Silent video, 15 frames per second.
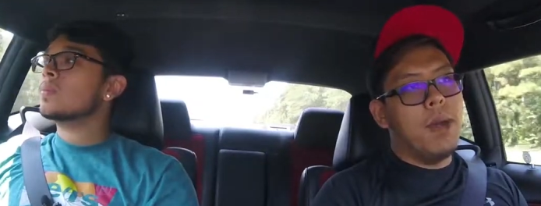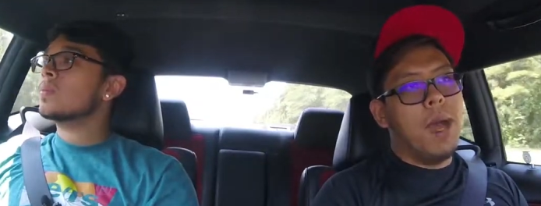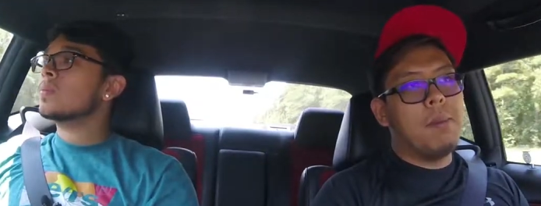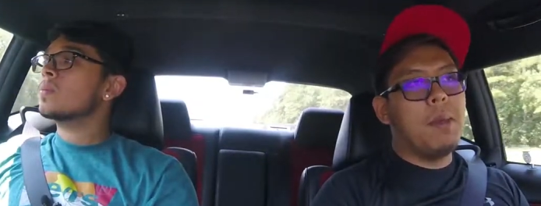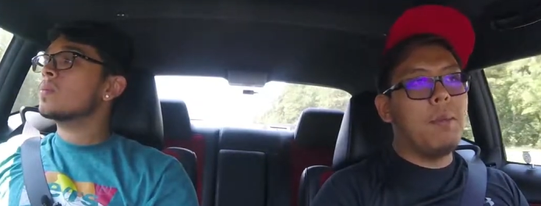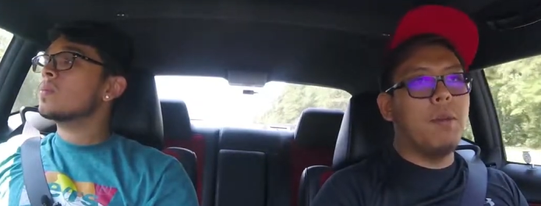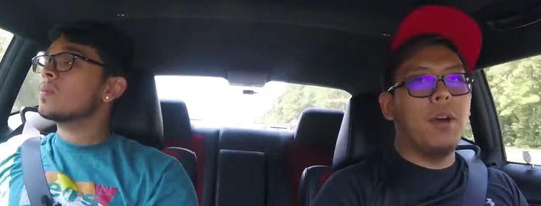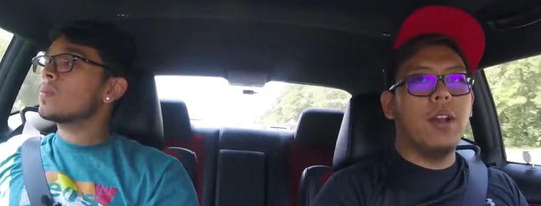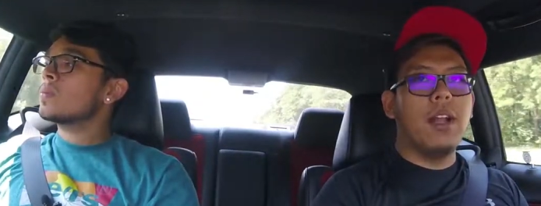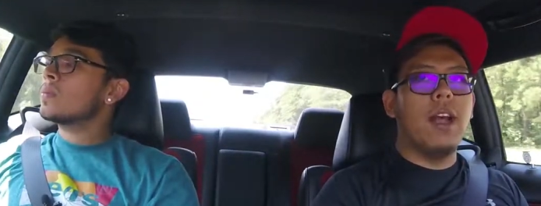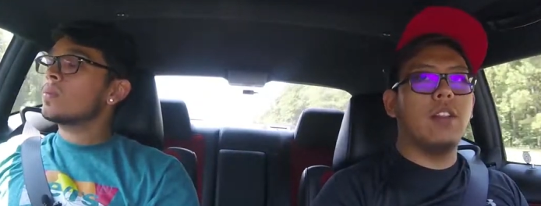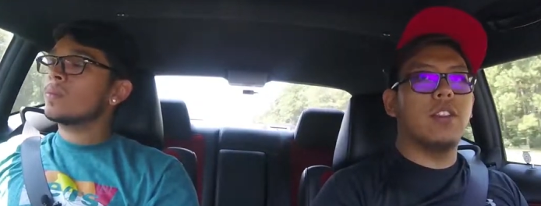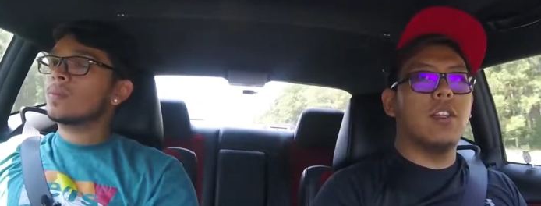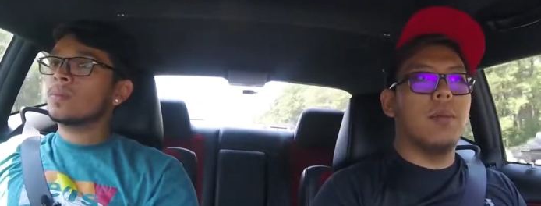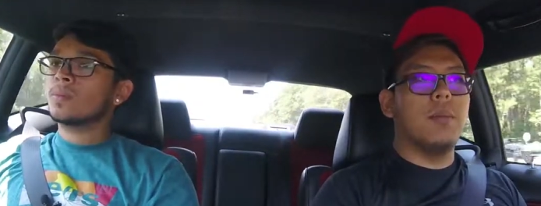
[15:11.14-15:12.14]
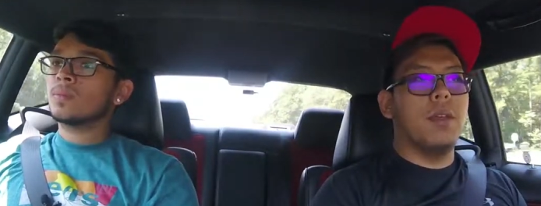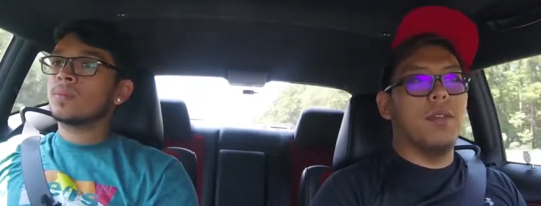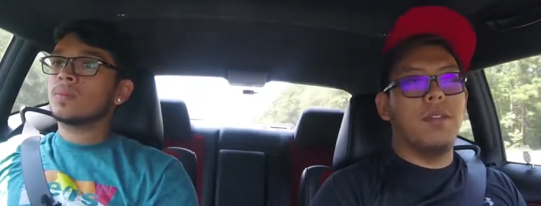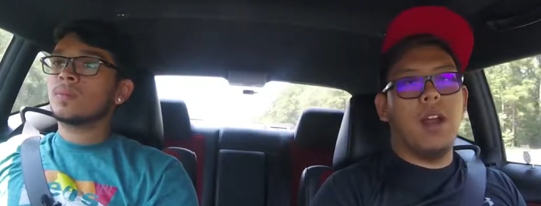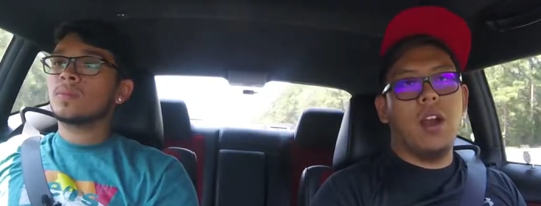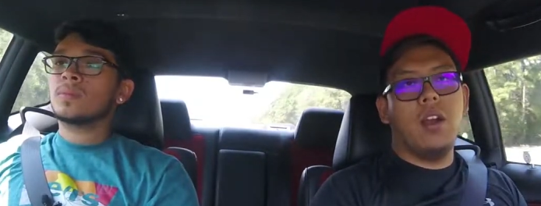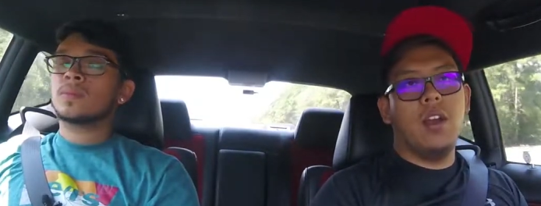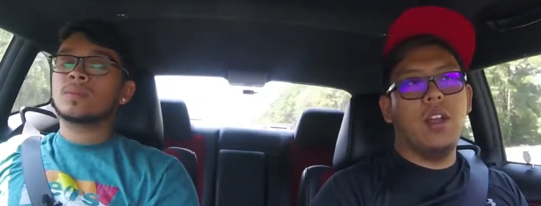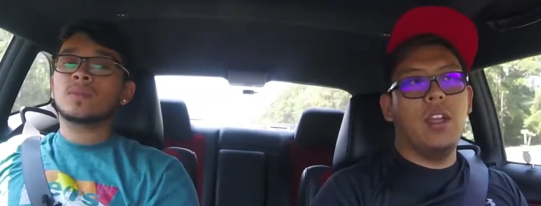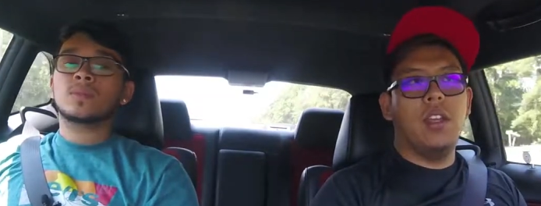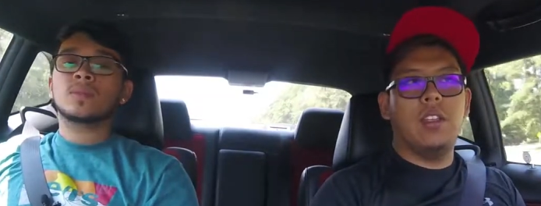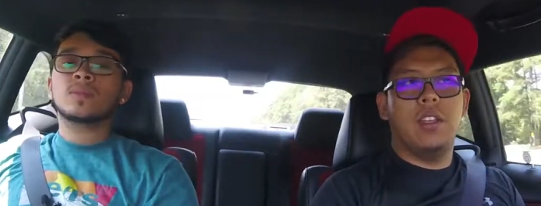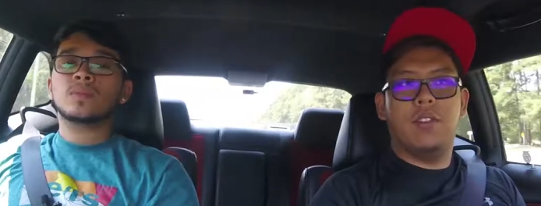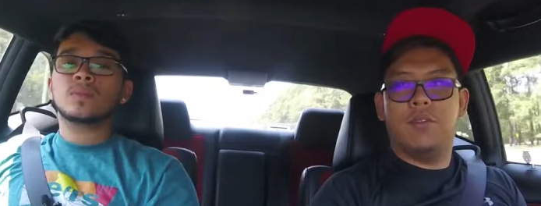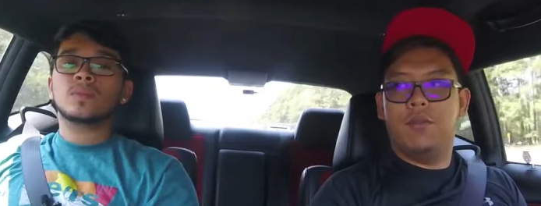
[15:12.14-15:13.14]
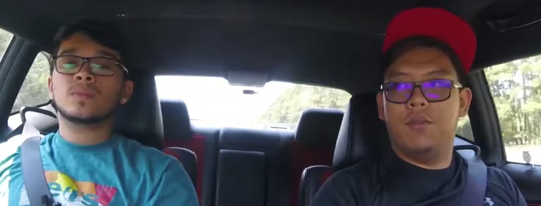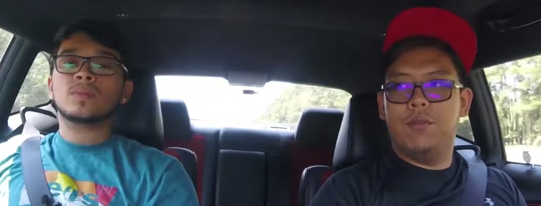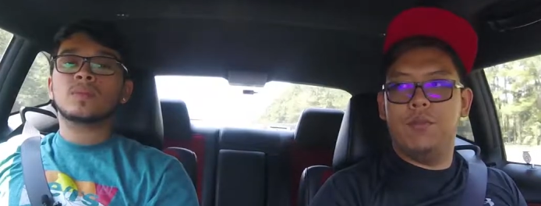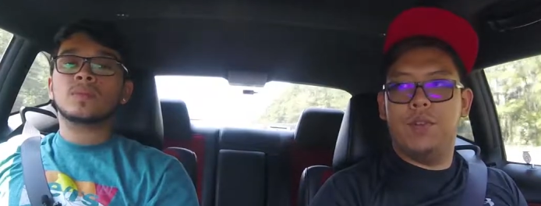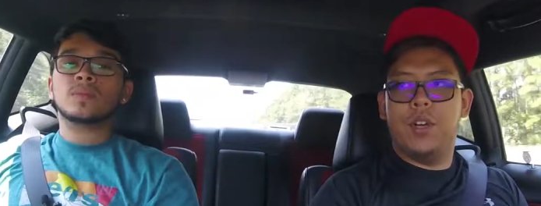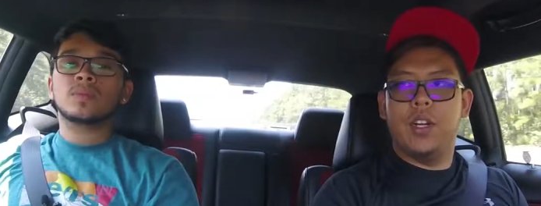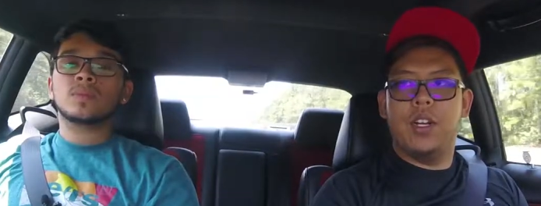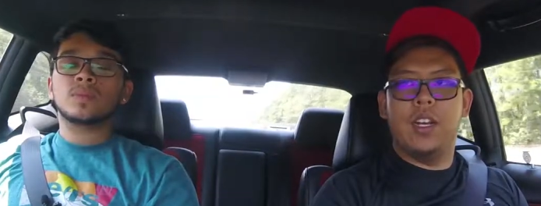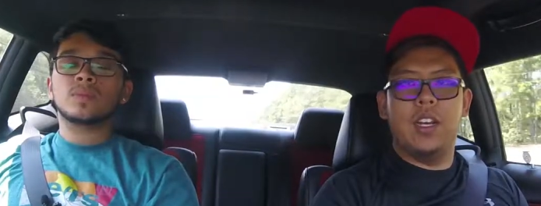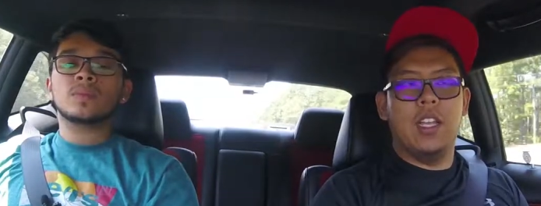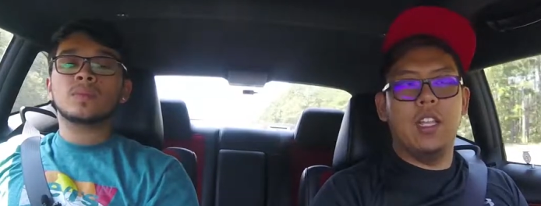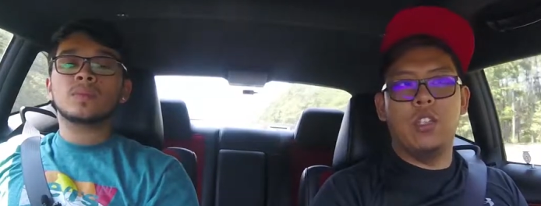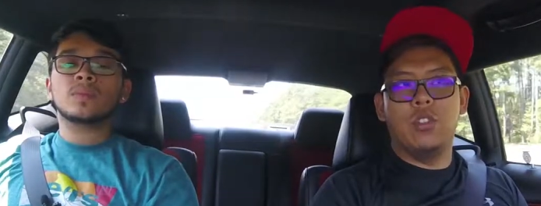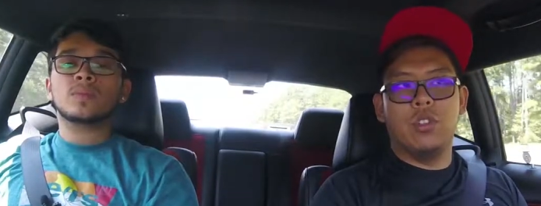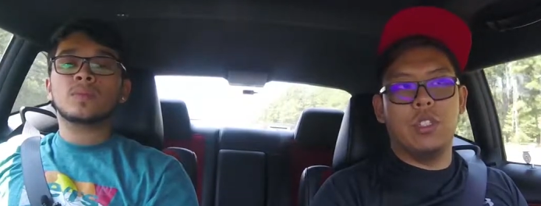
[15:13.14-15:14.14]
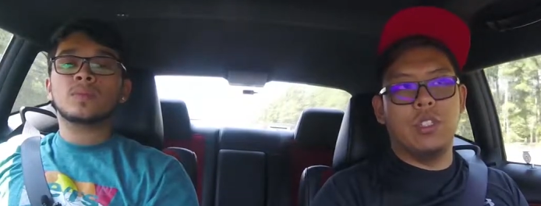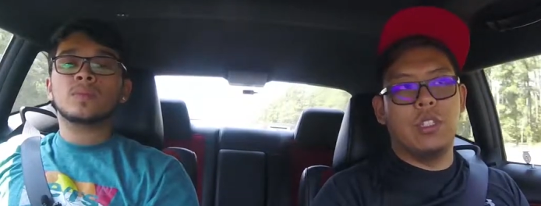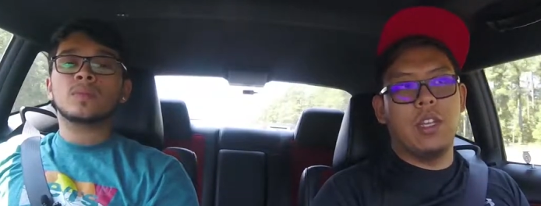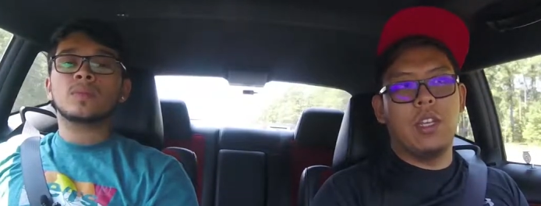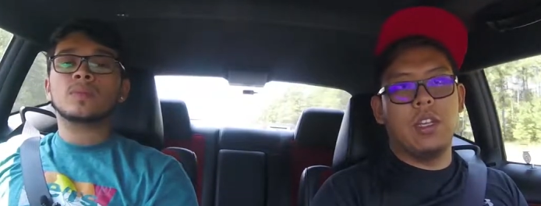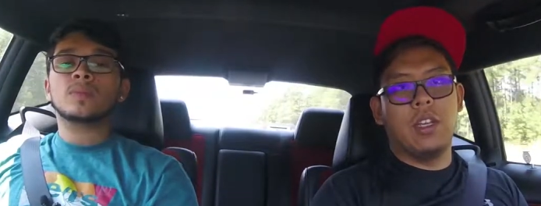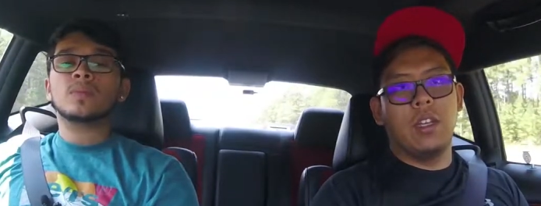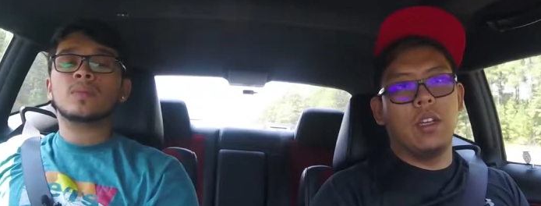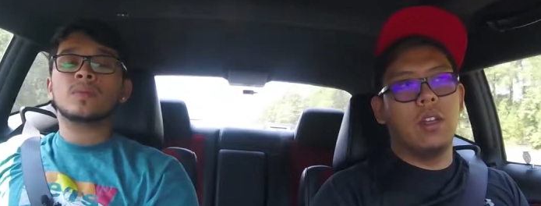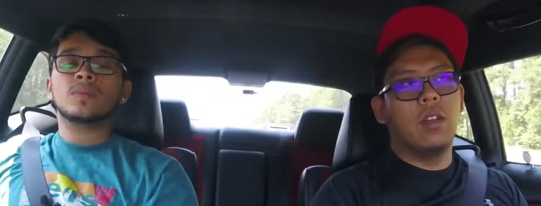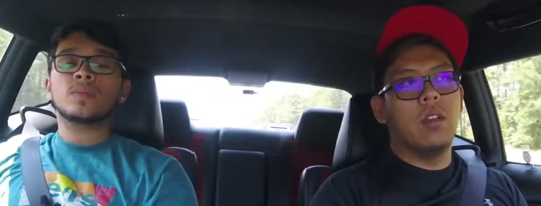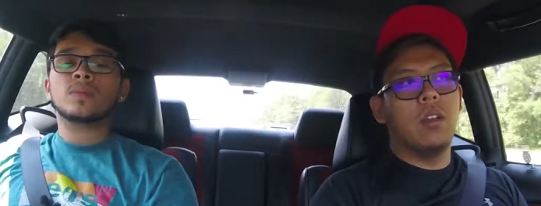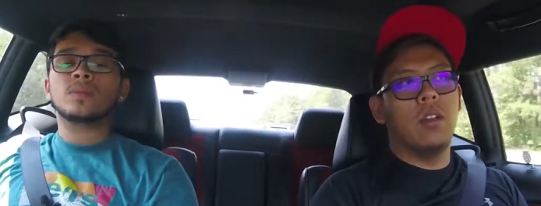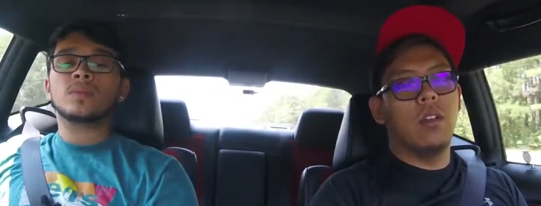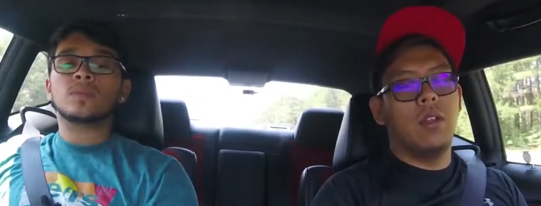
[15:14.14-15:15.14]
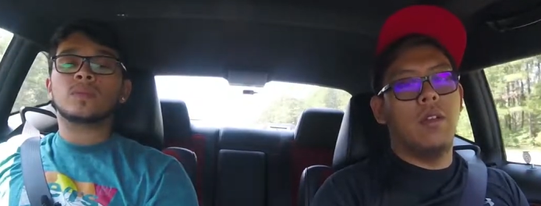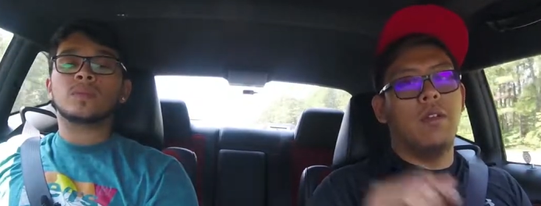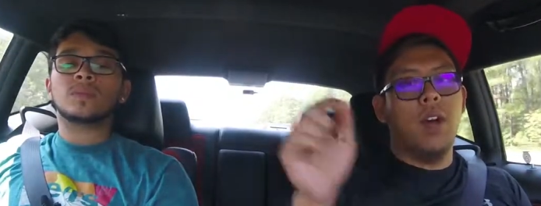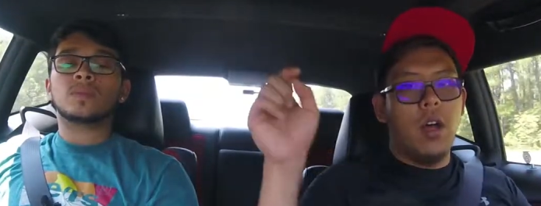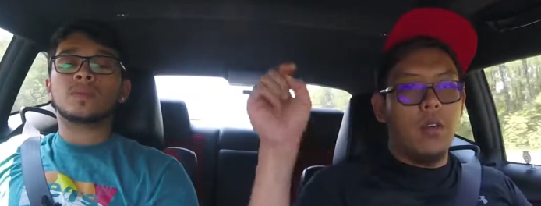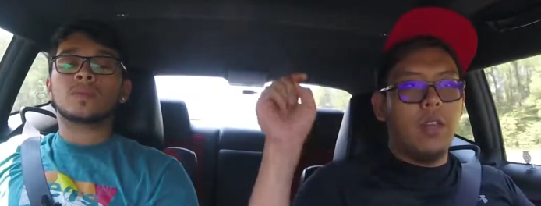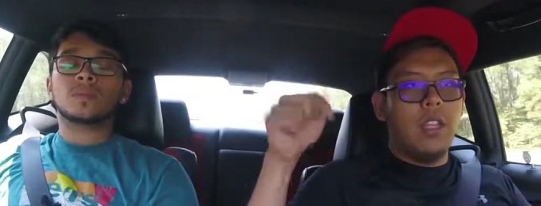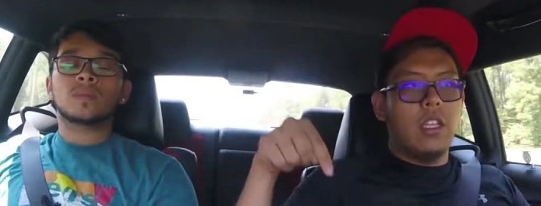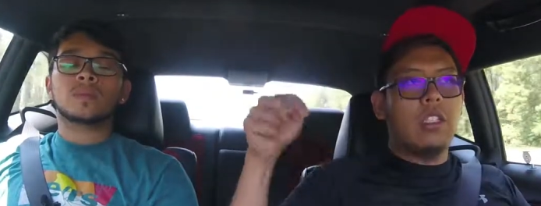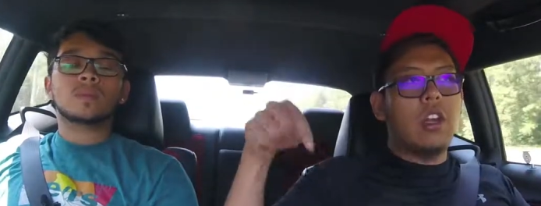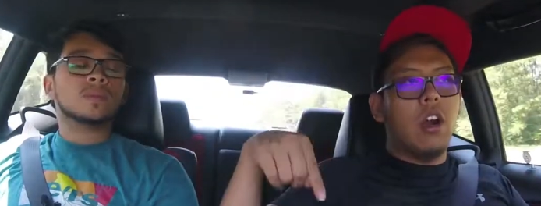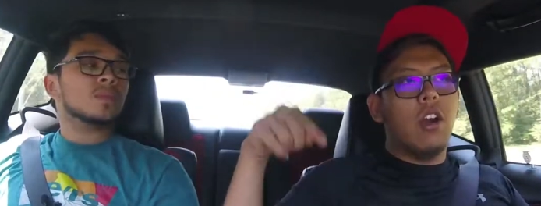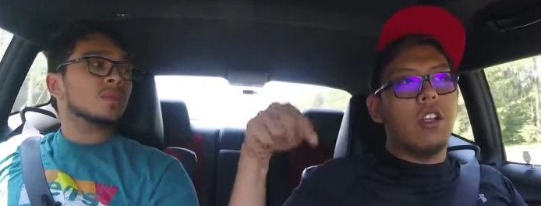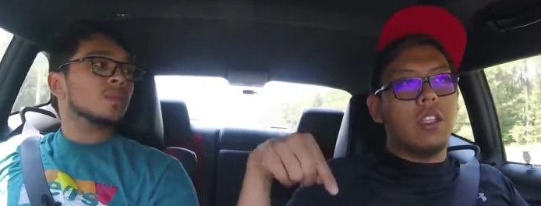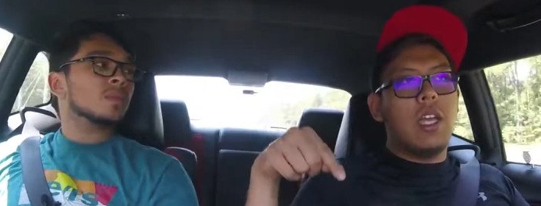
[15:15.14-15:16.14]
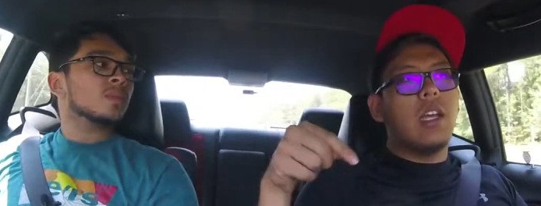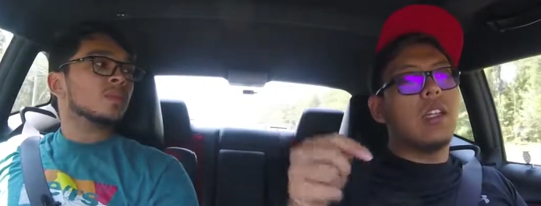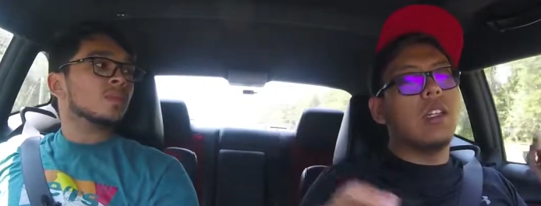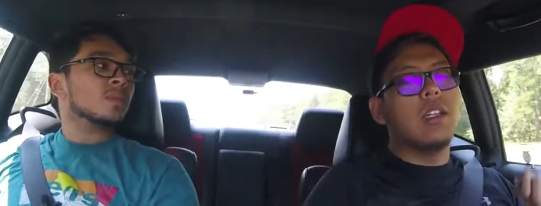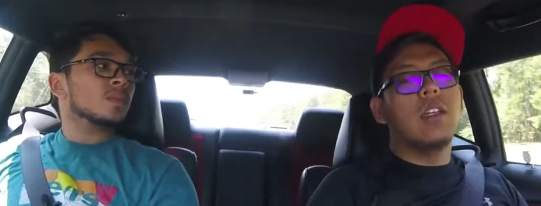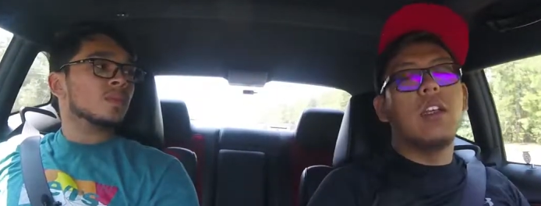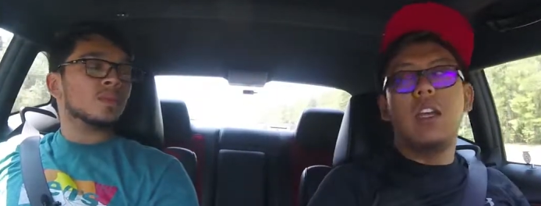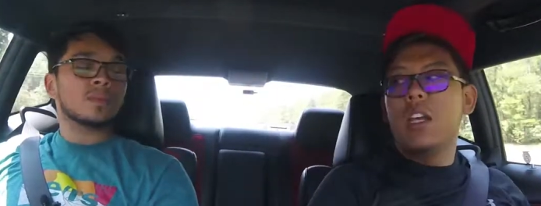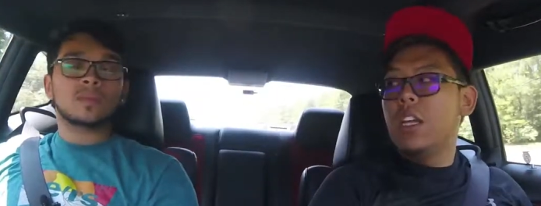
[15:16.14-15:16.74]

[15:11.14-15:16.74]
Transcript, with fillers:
Speaker 1: might be putting out something very different and interesting involving this car exactly.